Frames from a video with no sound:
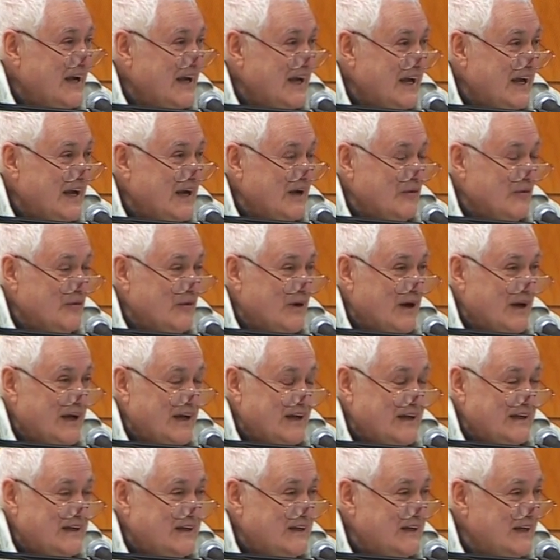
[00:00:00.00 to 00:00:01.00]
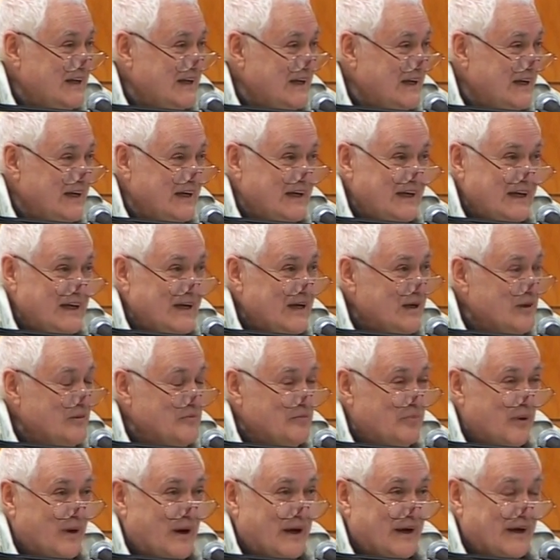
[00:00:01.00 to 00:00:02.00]
MIT,
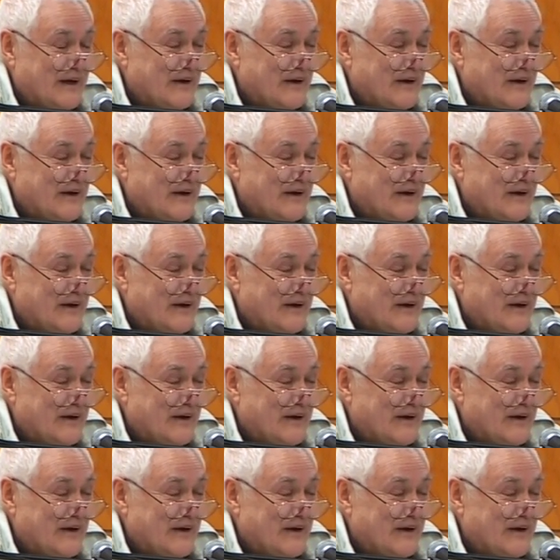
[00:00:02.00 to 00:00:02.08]
bought